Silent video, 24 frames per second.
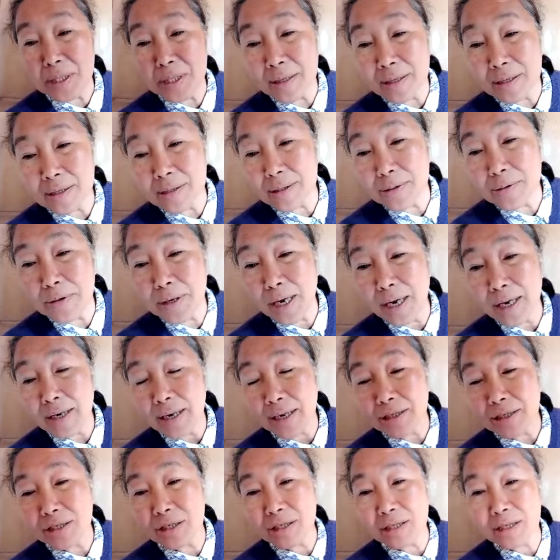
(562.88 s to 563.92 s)
others who can
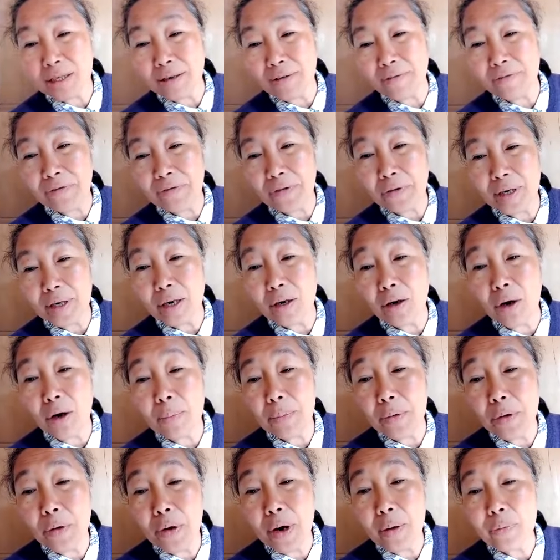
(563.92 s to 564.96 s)
actually afford a lot
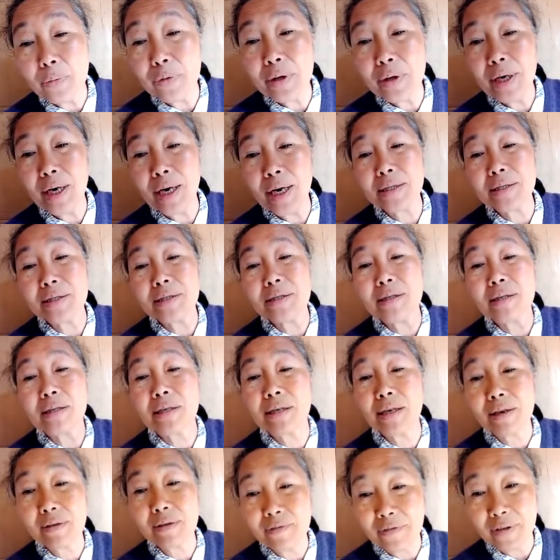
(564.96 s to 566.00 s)
more and would like to
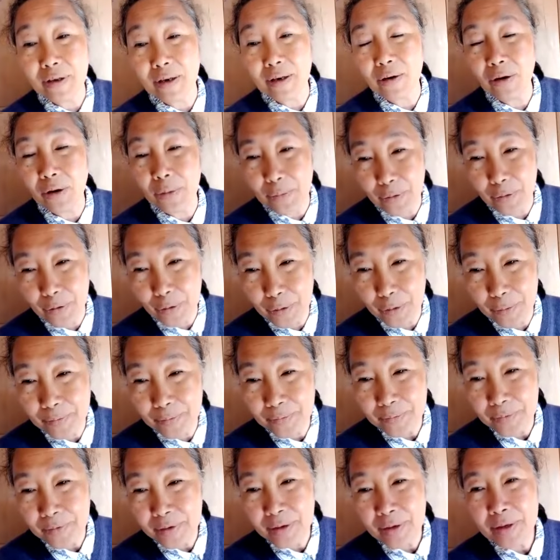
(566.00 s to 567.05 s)
give a lot more.
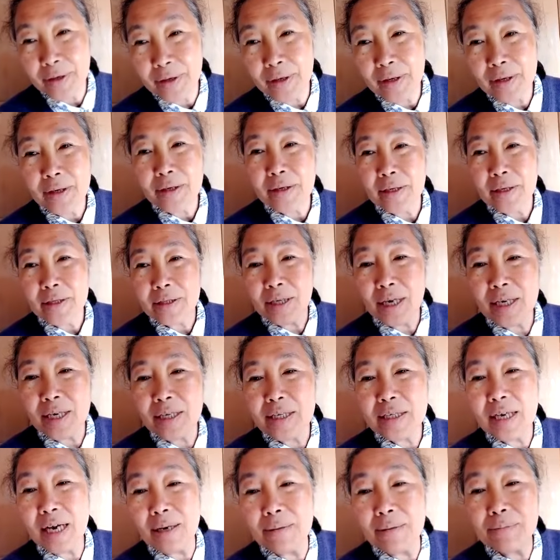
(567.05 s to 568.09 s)
So
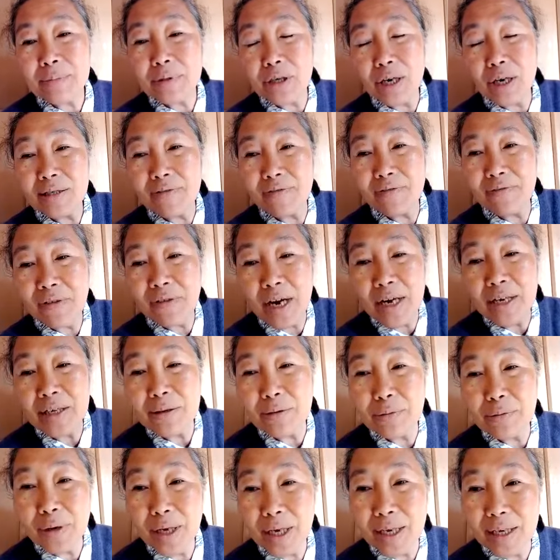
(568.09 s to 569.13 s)
I'm trying to find
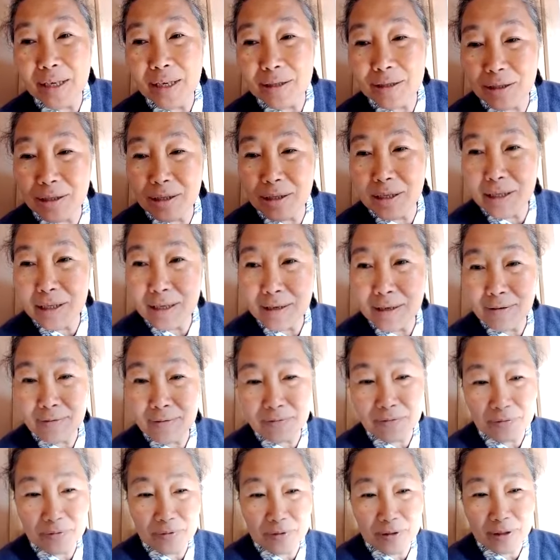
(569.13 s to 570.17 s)
a way to leave
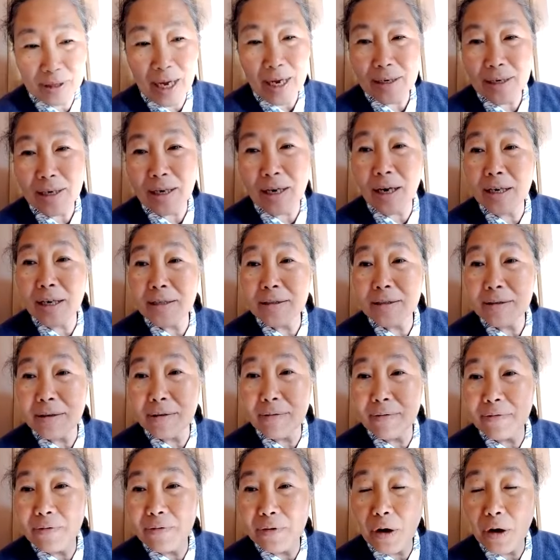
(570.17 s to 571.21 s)
that kind
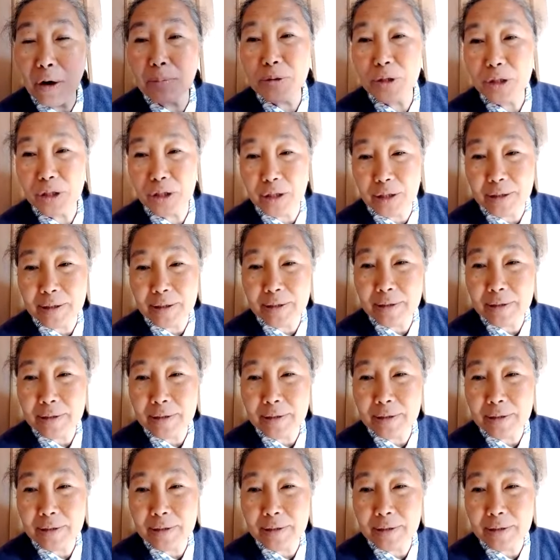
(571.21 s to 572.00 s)
of option.